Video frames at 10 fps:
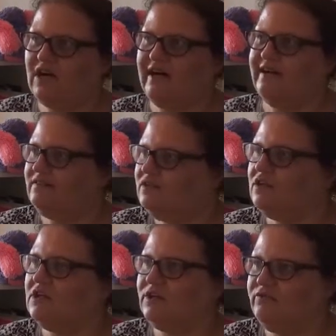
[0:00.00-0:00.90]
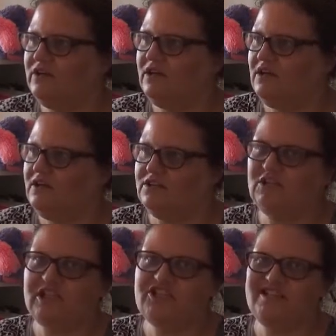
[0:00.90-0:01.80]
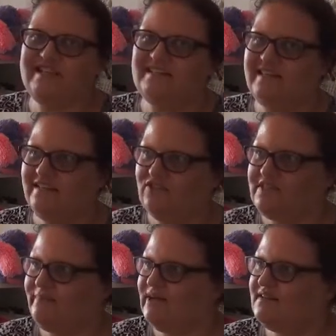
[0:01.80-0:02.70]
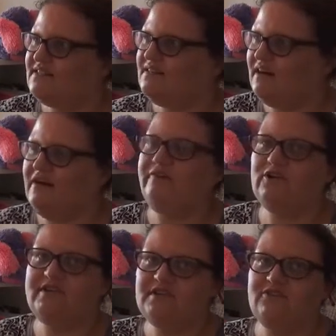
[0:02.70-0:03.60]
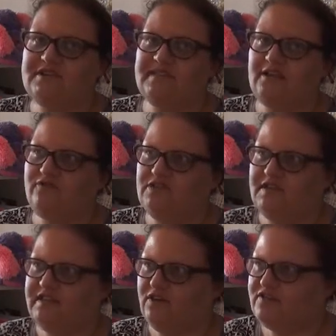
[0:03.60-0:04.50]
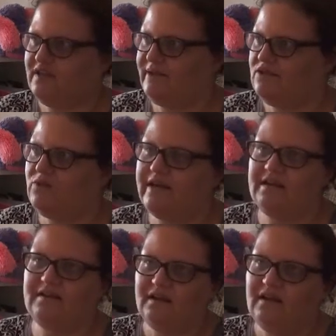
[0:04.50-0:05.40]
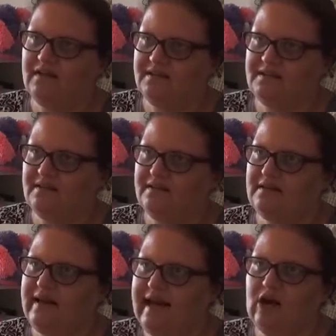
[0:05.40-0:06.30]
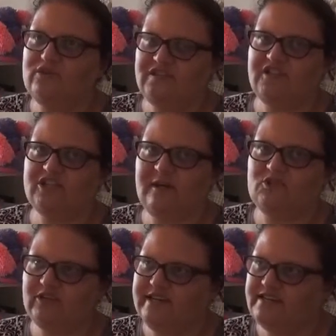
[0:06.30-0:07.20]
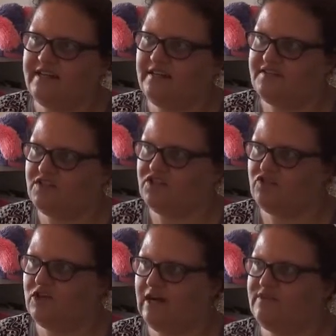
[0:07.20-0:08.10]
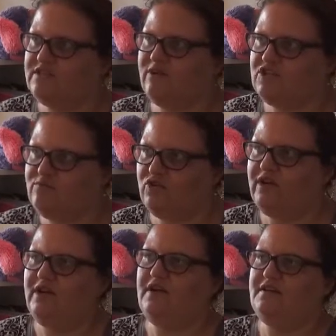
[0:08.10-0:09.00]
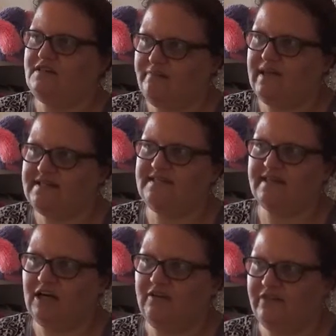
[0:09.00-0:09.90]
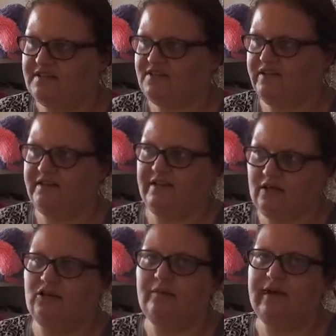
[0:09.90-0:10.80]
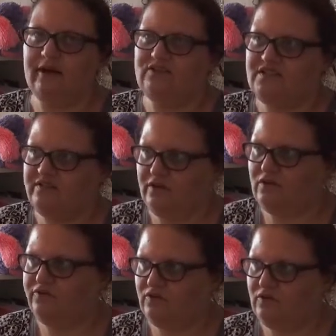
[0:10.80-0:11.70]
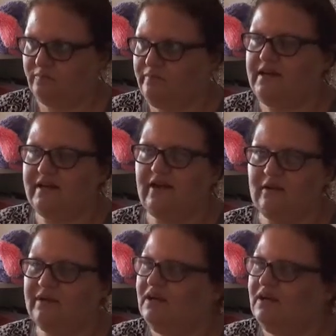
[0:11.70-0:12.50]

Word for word: I love the lush details. I mean, it's a very different set of details. I mean, the way that the house in chapter 18 is described is much more domestic, obviously, than a clubhouse, you know, for meeting up.